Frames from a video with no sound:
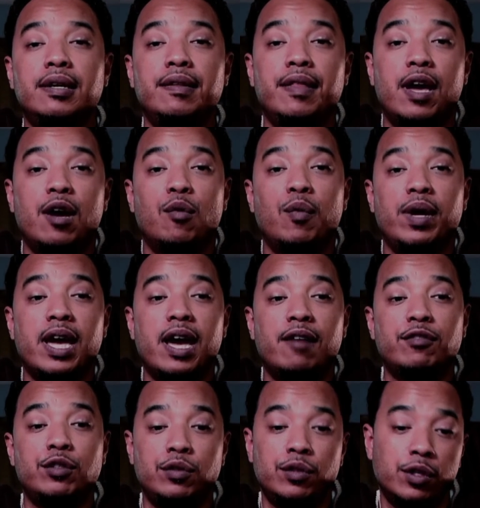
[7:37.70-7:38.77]
that we
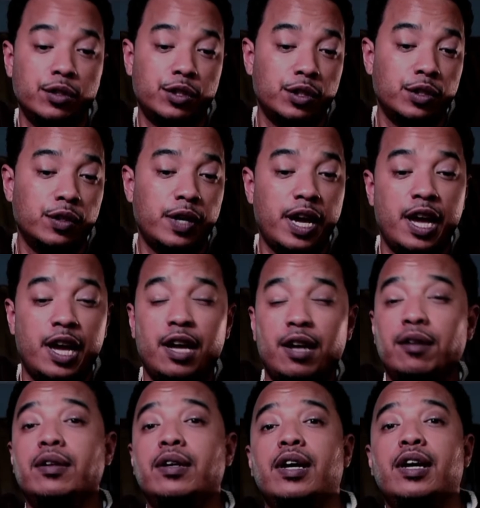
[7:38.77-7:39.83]
have to nurture
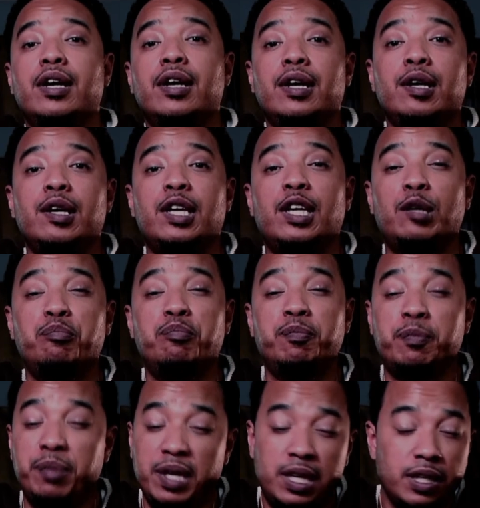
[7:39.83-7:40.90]
and
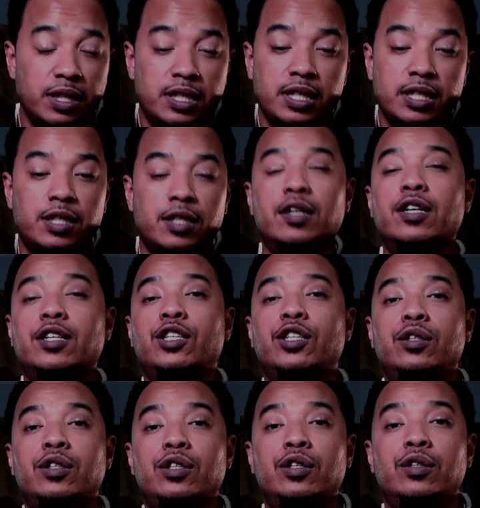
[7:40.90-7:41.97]
be consistent on.
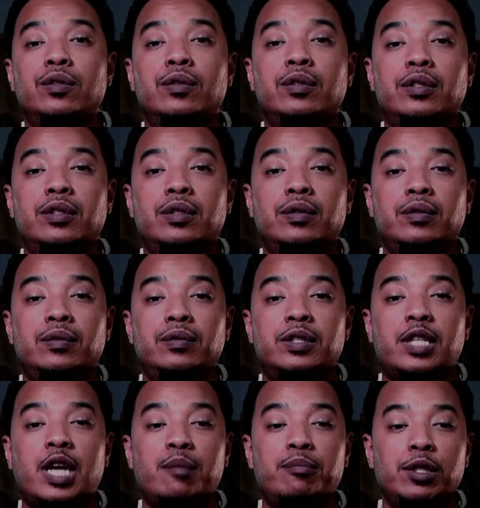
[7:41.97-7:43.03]
You
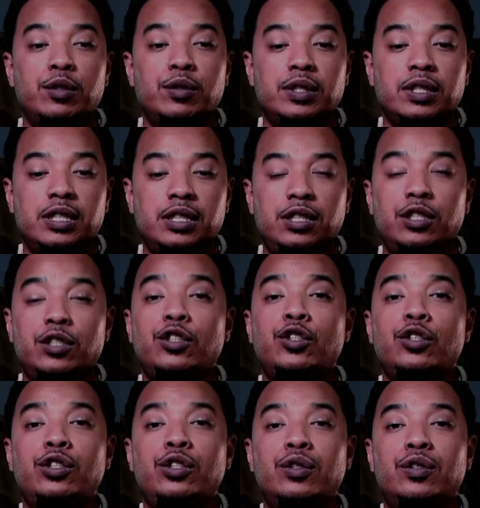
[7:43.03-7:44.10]
stop losing it. You
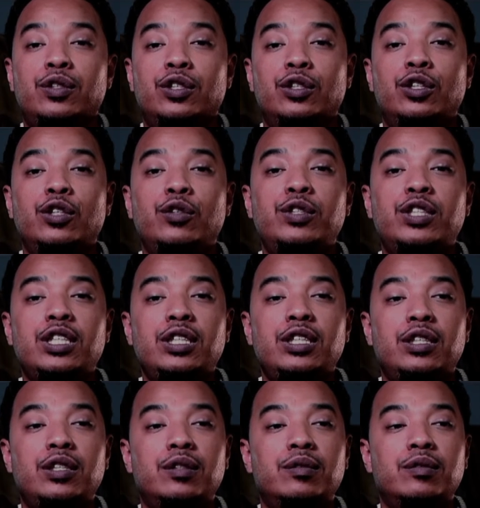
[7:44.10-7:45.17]
lose it.
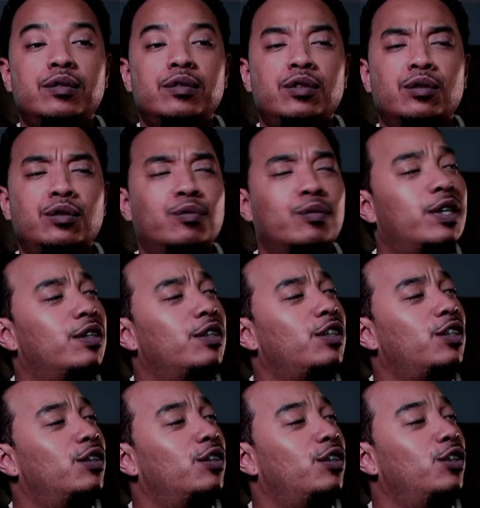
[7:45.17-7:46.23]
You
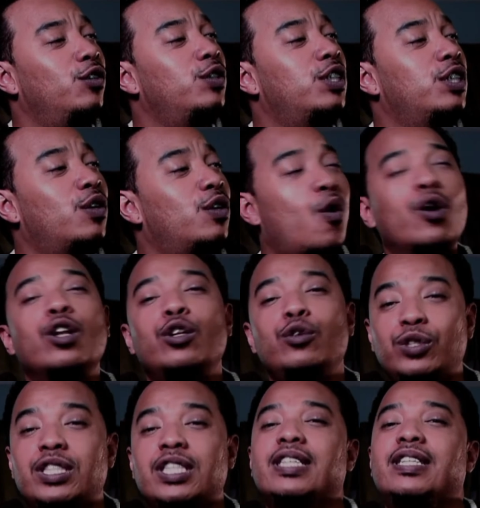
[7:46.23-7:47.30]
use it or
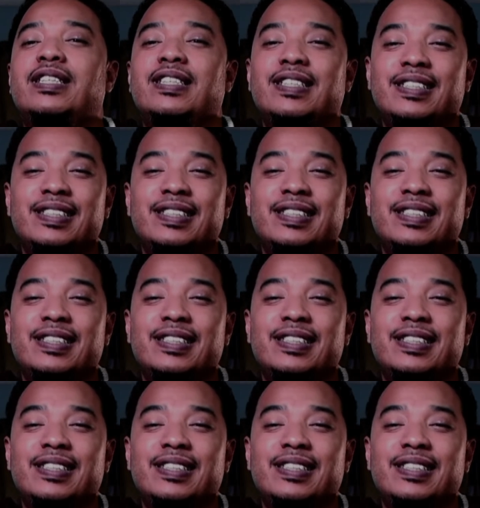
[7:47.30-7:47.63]
lose it.